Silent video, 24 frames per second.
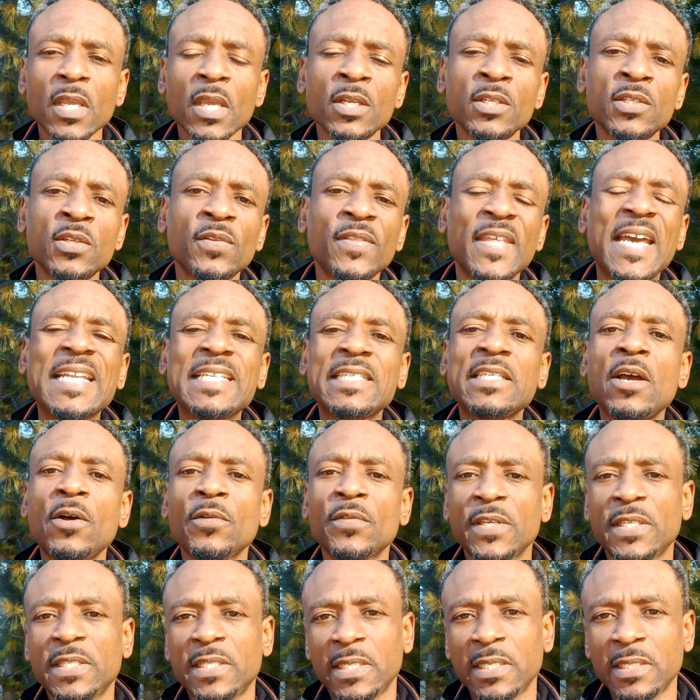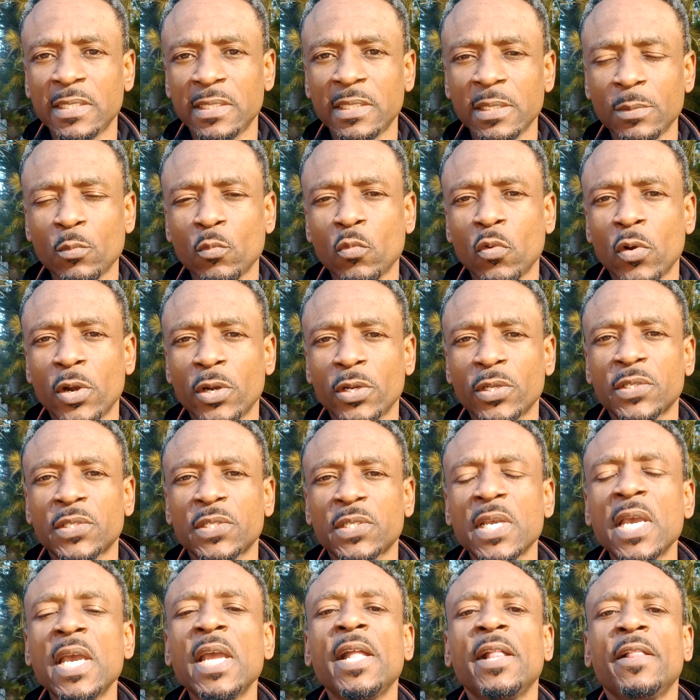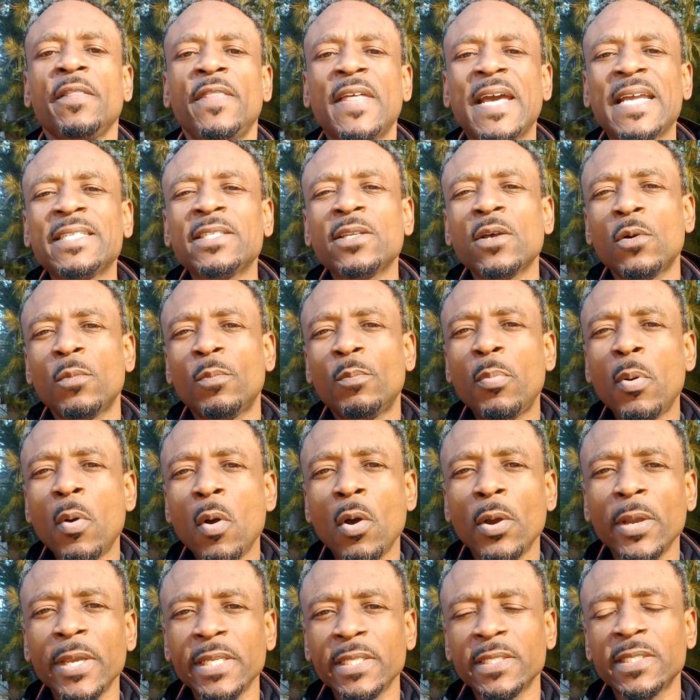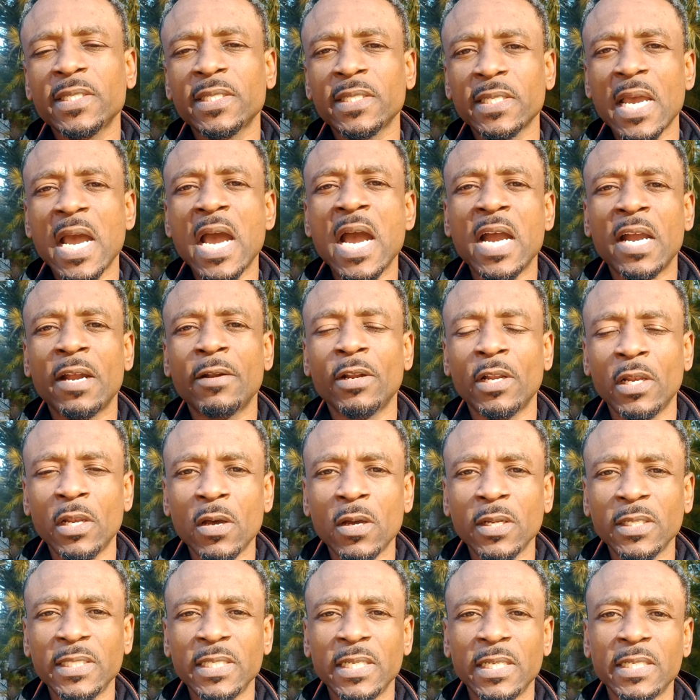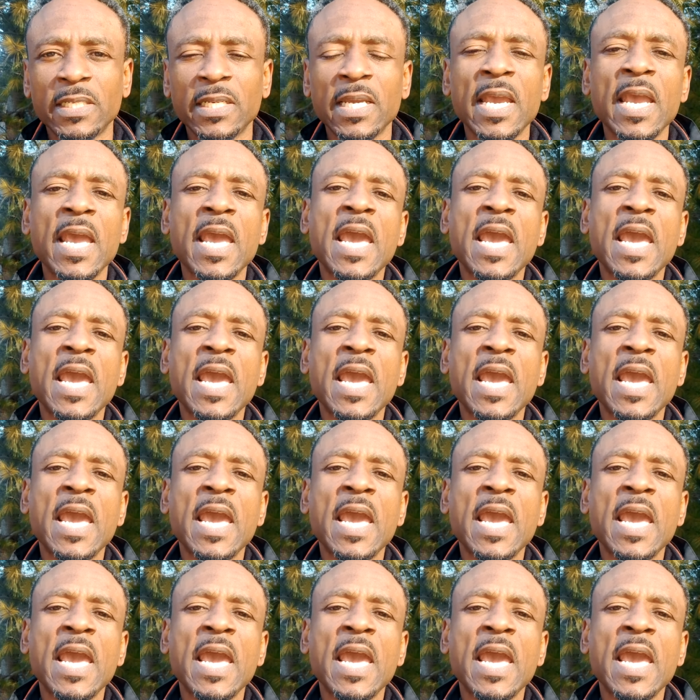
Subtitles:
So that's how the system works. That's how points are allotted.